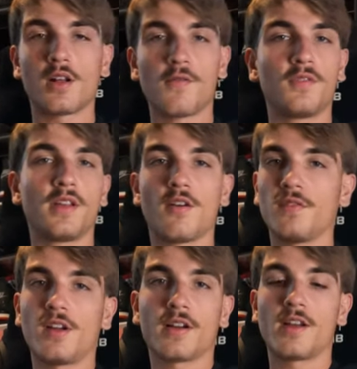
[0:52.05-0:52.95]
Hopefully,
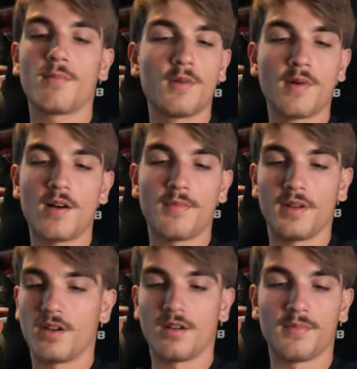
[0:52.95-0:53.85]
hopefully y'all can hear me well.
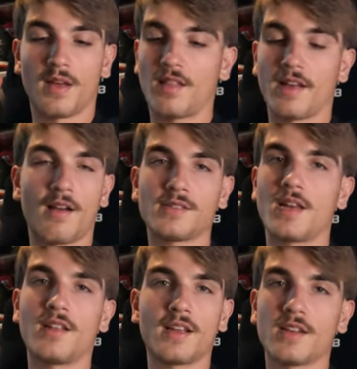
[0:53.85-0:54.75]
But um, I, like I was
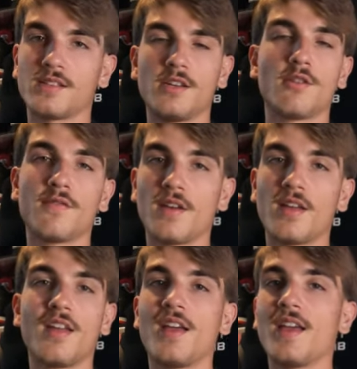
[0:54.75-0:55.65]
at like a sneaker
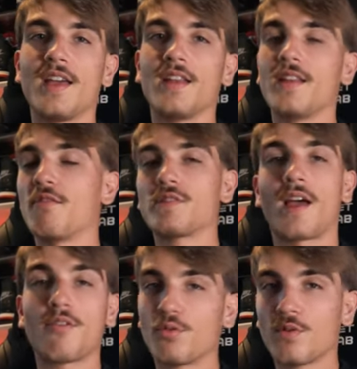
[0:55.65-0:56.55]
event, and it was an
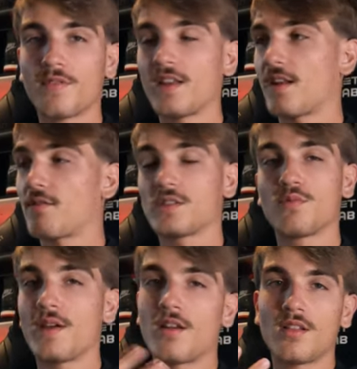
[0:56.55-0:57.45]
outdoor event, and I was
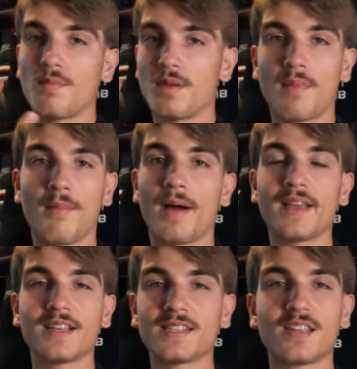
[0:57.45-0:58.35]
sweating all up in my
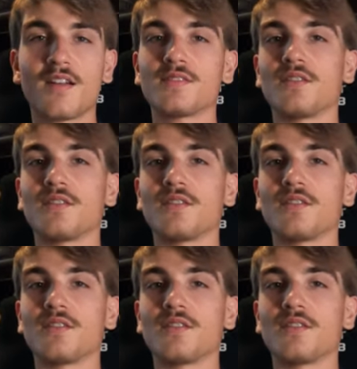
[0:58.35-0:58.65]
mic and stuff.